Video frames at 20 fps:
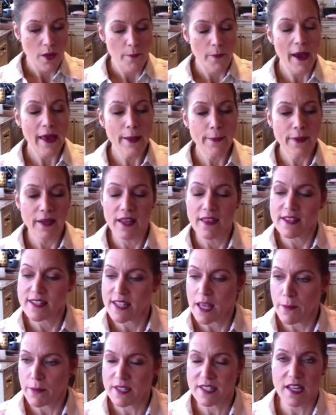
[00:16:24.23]
Might have been at the
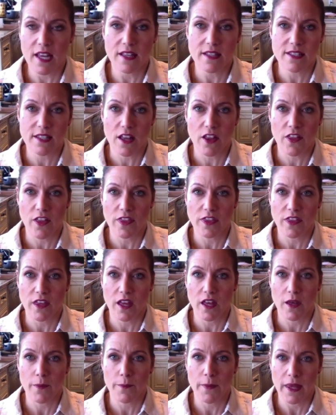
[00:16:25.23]
same estate sale that
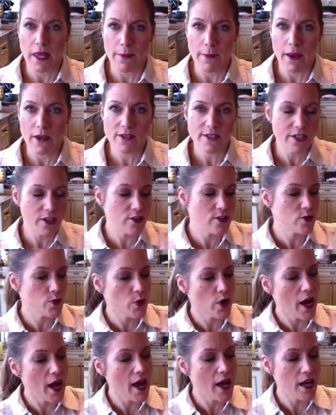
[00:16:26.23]
the Mickey Mouse ears
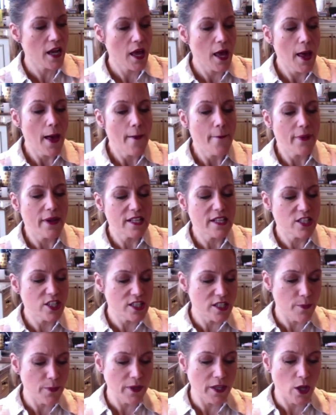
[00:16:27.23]
were at, but it's
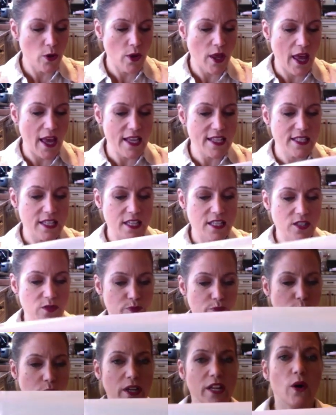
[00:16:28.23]
just a pillowcase. It's
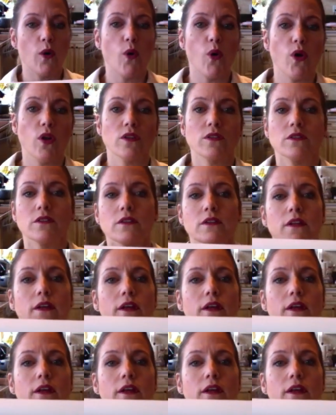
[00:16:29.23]
pretty old.